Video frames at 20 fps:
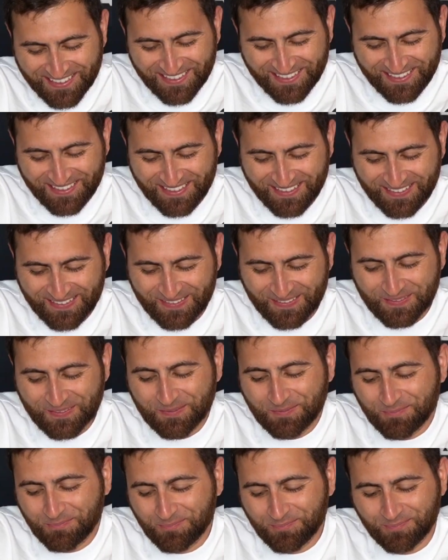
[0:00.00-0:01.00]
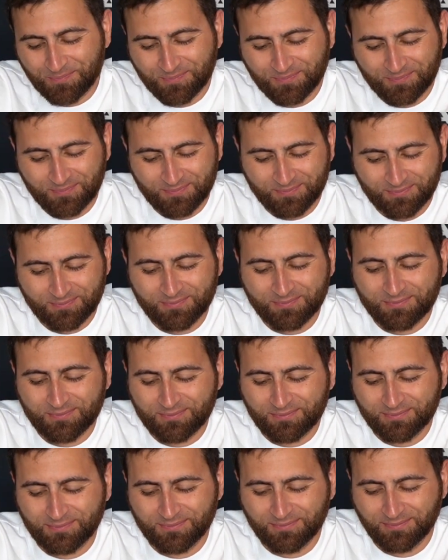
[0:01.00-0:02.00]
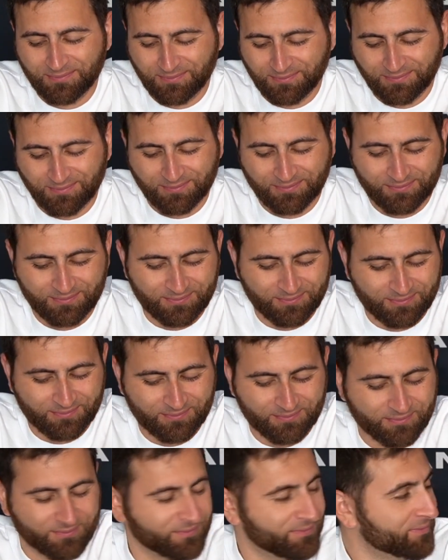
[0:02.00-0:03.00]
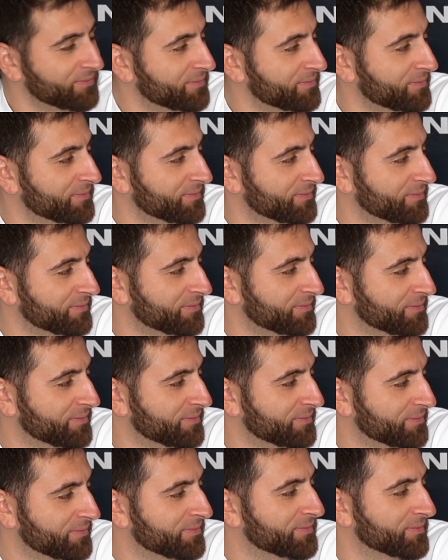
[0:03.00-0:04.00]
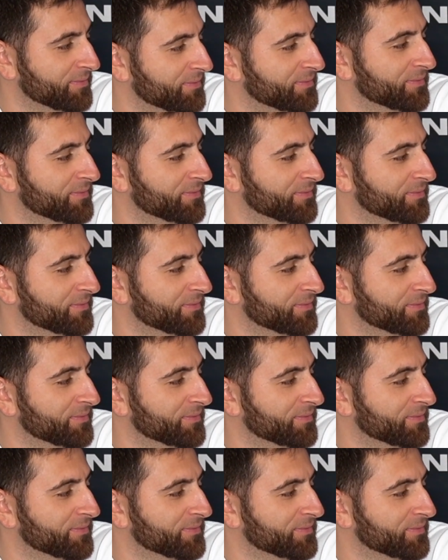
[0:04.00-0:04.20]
[no speech]